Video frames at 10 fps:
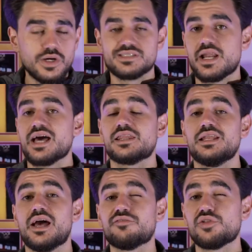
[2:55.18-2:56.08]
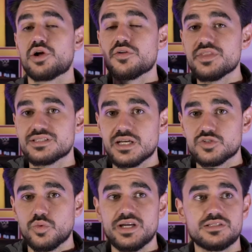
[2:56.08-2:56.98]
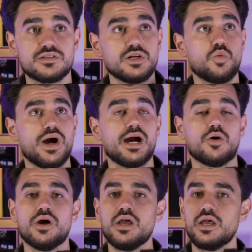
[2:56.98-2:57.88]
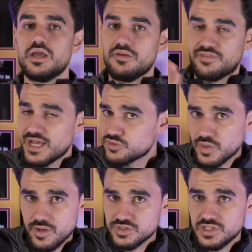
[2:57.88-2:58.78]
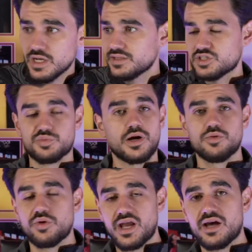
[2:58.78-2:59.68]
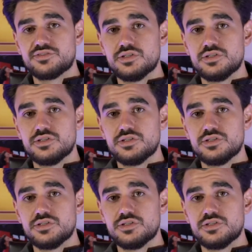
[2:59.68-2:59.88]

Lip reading: as an athlete, have learned this as a way to think, wow, if that's what I was taught, it's probably what I have to